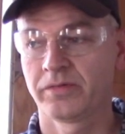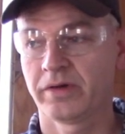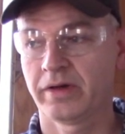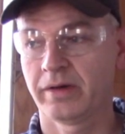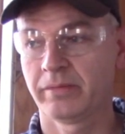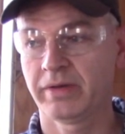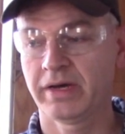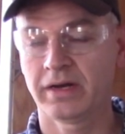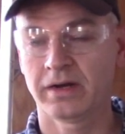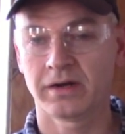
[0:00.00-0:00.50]

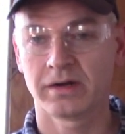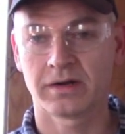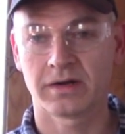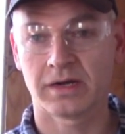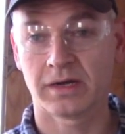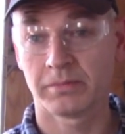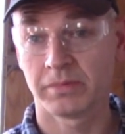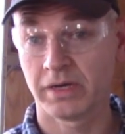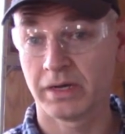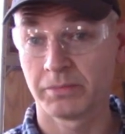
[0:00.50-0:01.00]
I'm
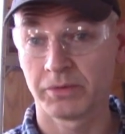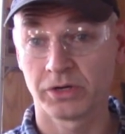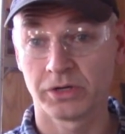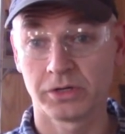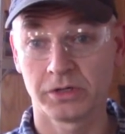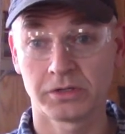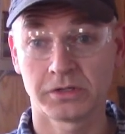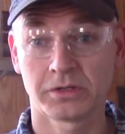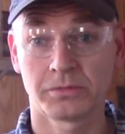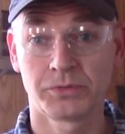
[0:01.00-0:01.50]
a
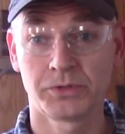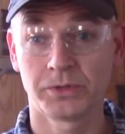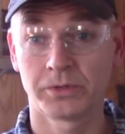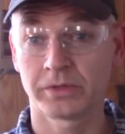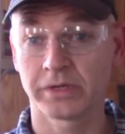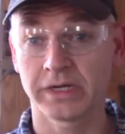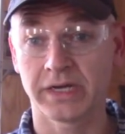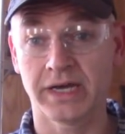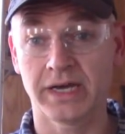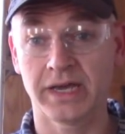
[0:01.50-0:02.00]
good computer
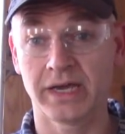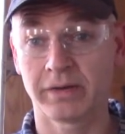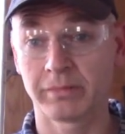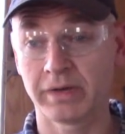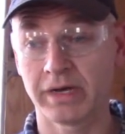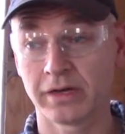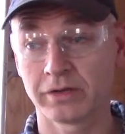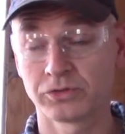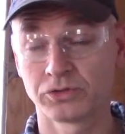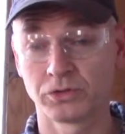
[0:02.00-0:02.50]
guy. I'm
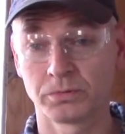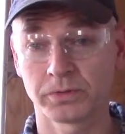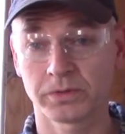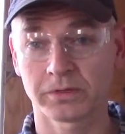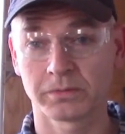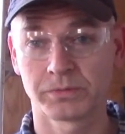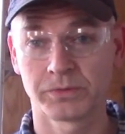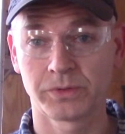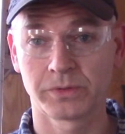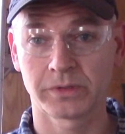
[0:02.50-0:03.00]
not a
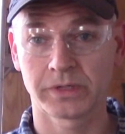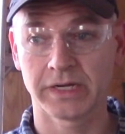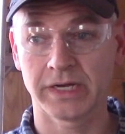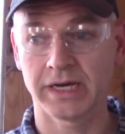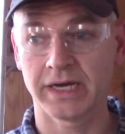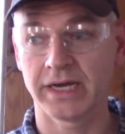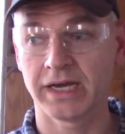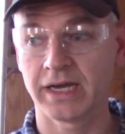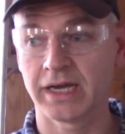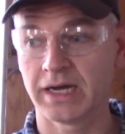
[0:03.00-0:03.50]
supercomputer
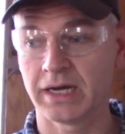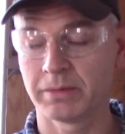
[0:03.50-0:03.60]
guy.